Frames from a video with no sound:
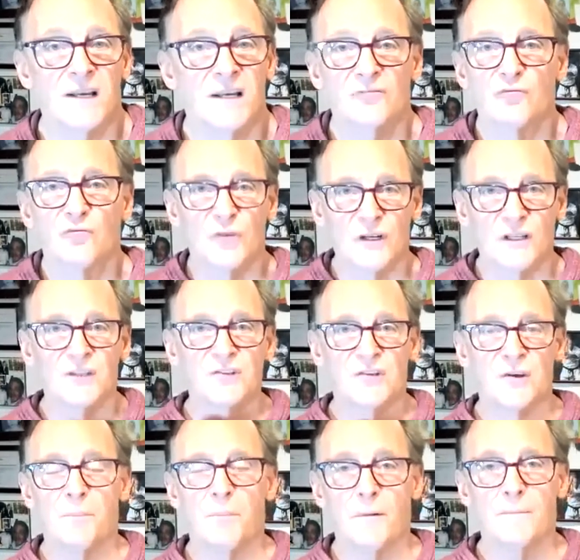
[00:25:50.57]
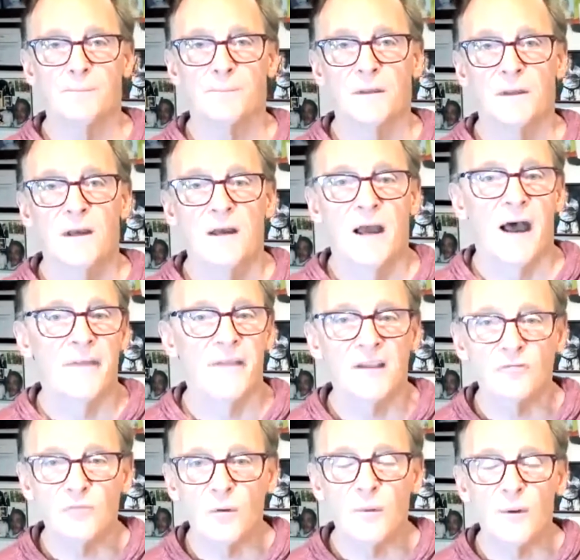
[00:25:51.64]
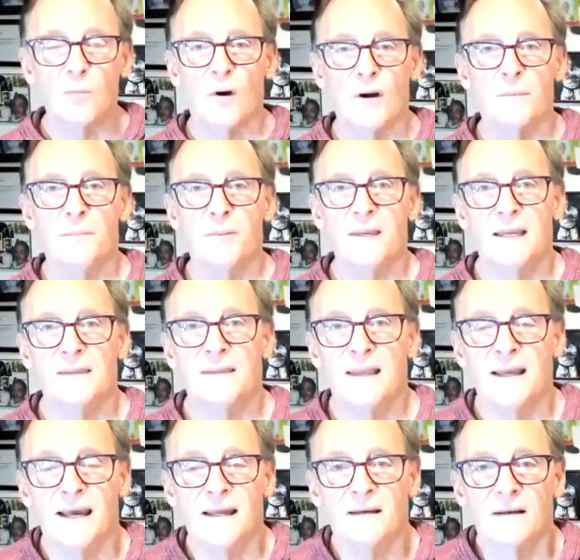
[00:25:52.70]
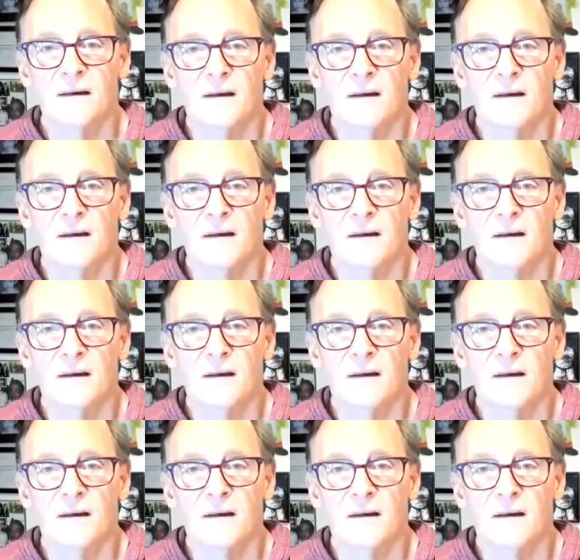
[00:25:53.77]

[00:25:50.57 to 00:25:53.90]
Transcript: It's really simple. And that's where we want to be in the end.